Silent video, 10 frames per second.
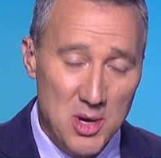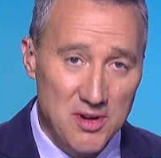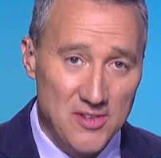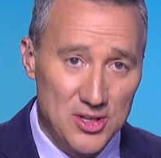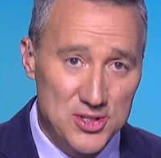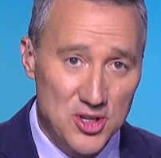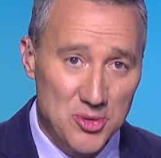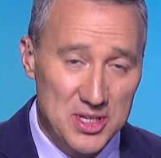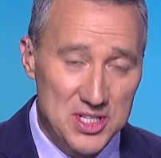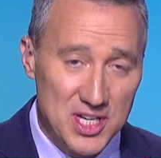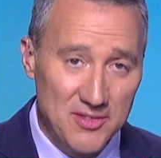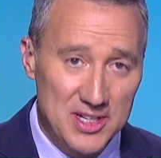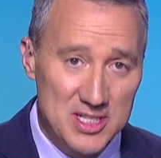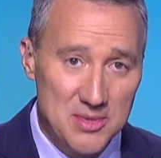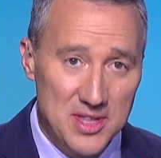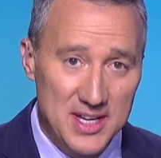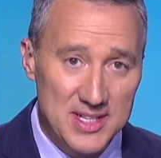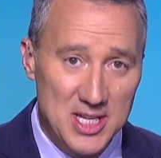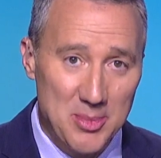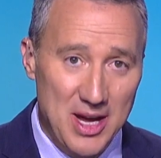We've also been discovering some things
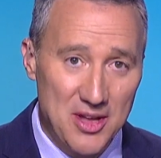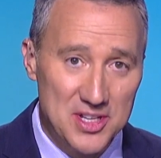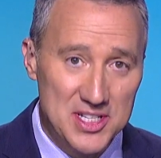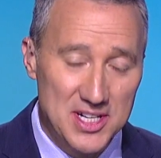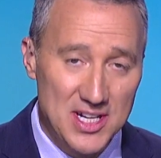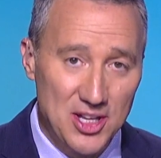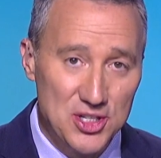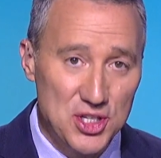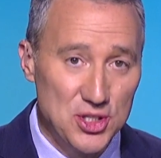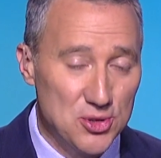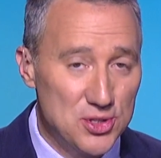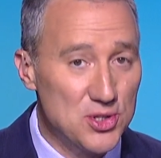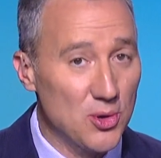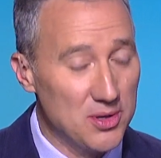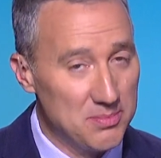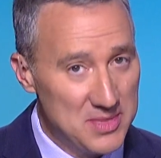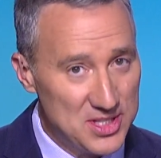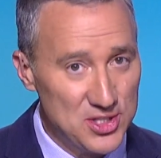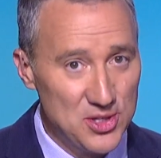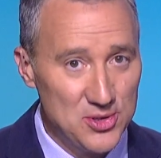about the technology used or
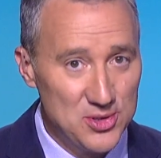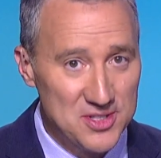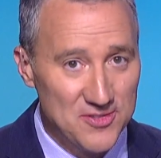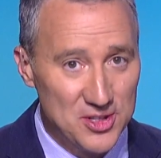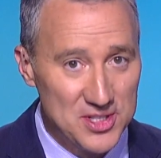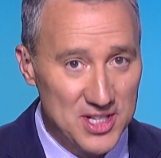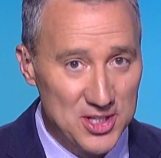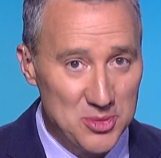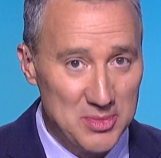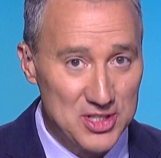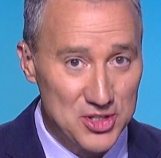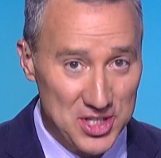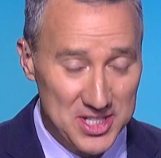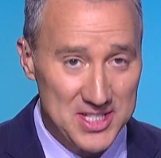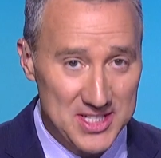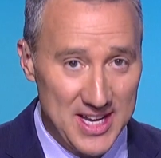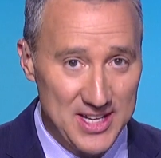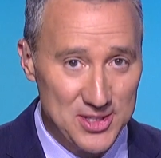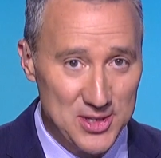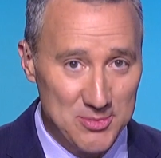misused for such missions. And
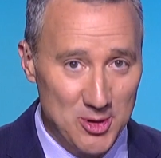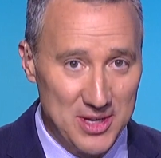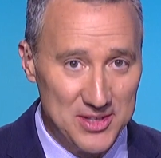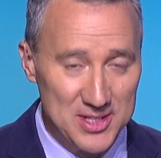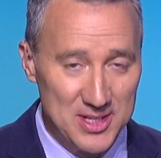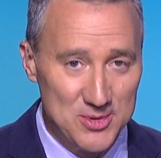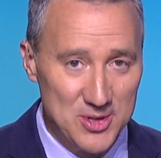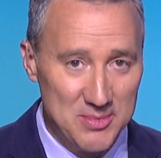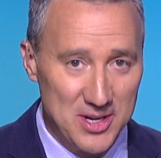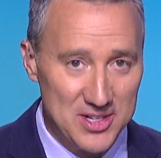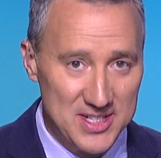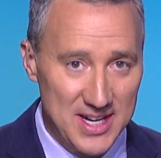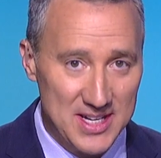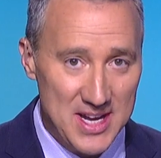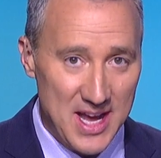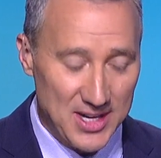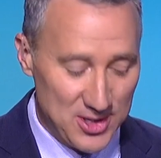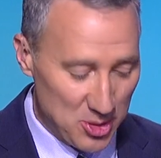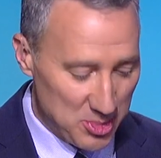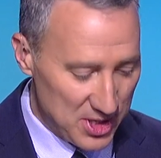to talk more about this, I'm joined by our tech
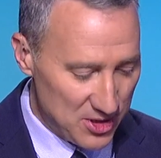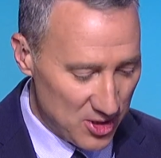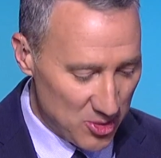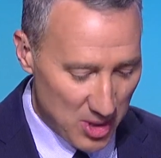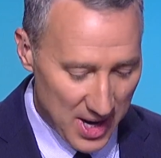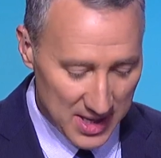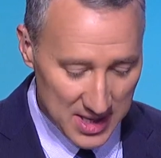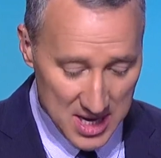editor, Peter O'Brien.